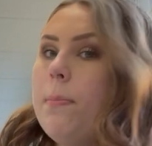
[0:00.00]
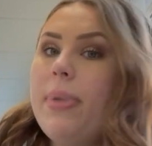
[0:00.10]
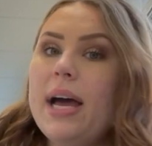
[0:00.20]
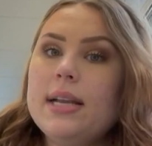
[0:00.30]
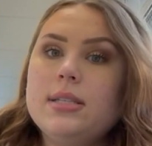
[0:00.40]

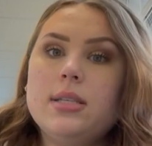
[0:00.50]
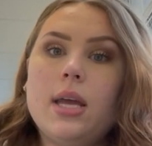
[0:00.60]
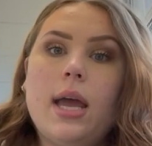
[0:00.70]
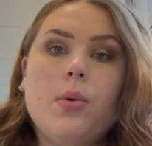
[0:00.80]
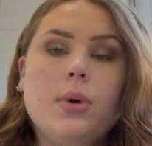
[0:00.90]
But
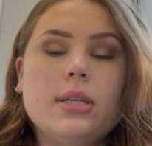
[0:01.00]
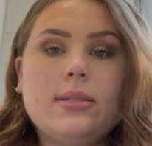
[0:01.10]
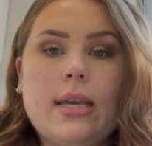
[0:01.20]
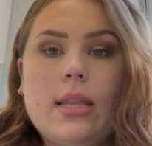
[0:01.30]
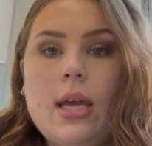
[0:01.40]
I will
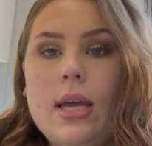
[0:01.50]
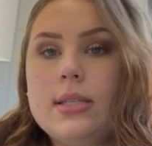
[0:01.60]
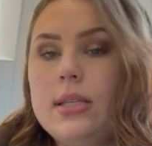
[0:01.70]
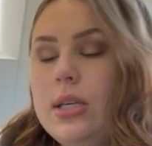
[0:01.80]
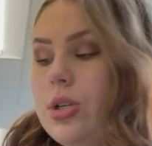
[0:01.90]
say that as
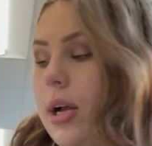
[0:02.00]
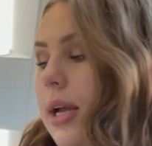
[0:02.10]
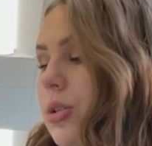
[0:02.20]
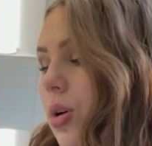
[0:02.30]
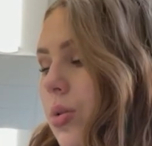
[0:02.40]
a teacher, I
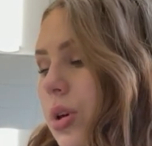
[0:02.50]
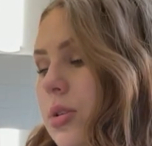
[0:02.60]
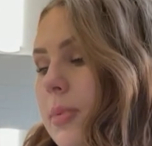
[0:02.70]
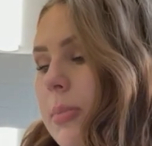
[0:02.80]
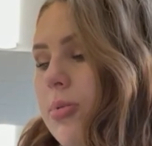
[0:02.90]
don't
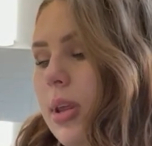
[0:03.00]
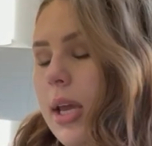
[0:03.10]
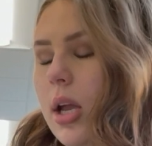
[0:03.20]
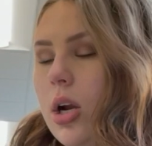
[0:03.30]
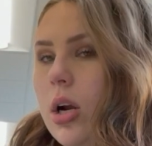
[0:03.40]
use my
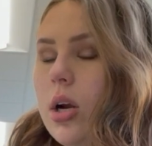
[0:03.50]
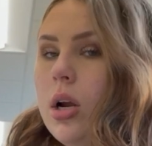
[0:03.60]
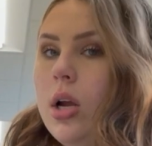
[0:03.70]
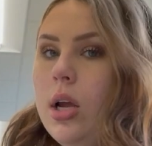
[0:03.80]
planner